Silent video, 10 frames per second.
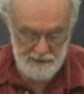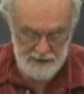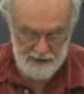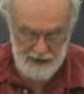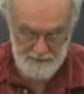of
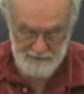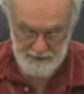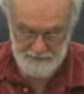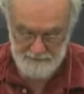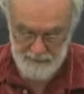money
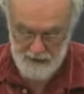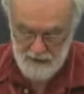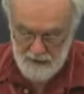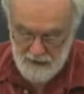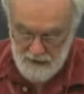capital.
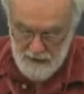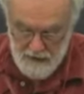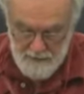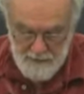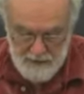
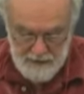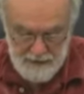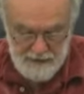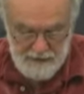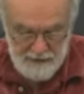But
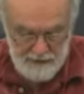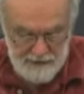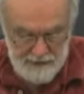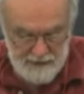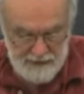in this
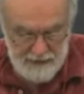instance, he